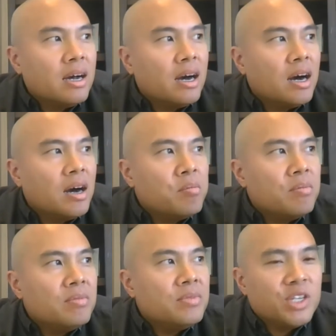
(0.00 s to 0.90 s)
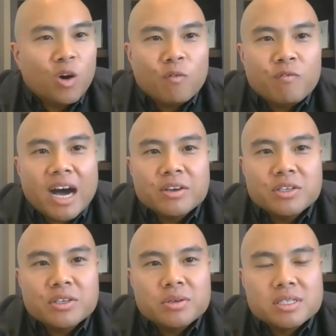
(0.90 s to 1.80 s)

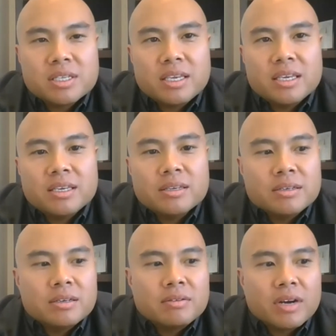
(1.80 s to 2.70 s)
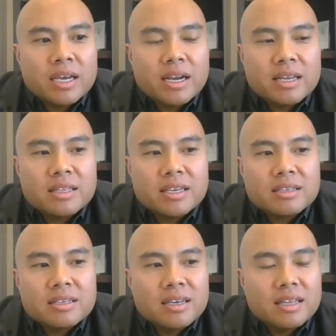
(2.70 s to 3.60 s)
Value is key, right? I
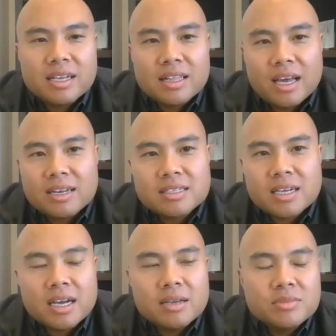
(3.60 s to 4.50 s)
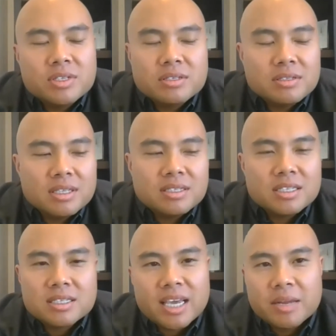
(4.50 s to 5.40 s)
think a lot of times it's
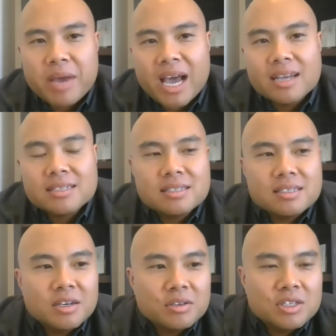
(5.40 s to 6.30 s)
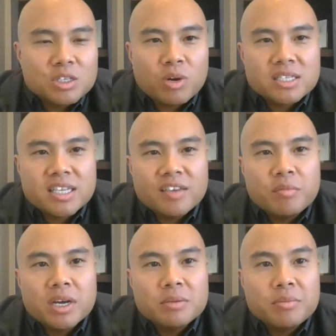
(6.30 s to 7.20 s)
just getting past, you just want to save
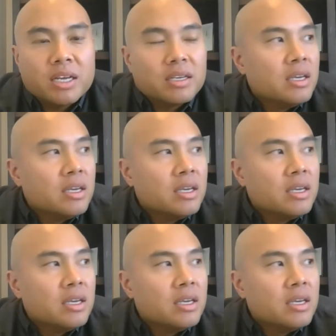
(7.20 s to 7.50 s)
money, but